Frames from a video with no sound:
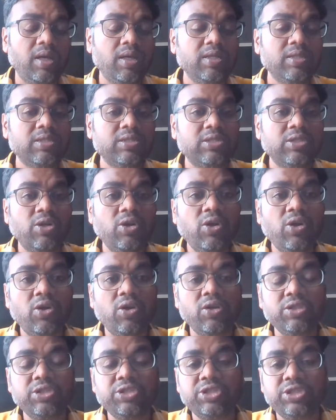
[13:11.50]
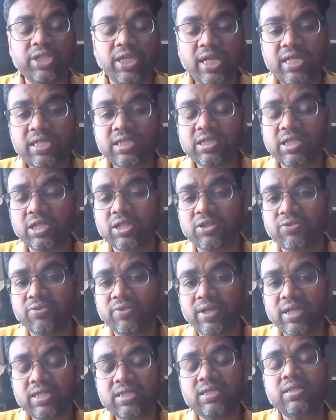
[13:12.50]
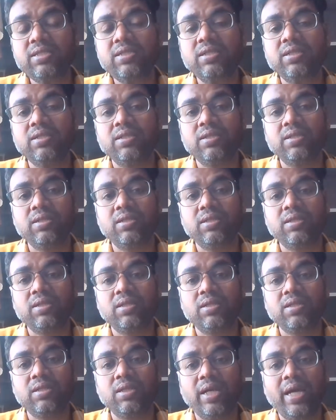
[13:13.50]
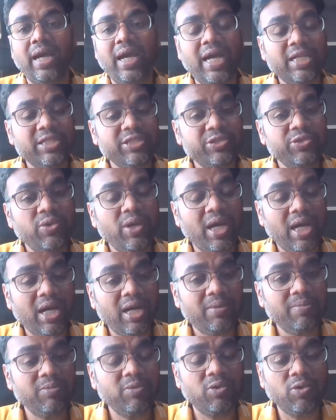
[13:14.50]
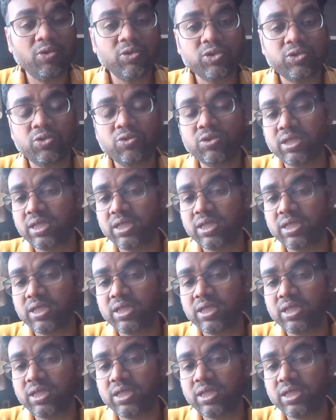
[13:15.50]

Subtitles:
So change request has to have go through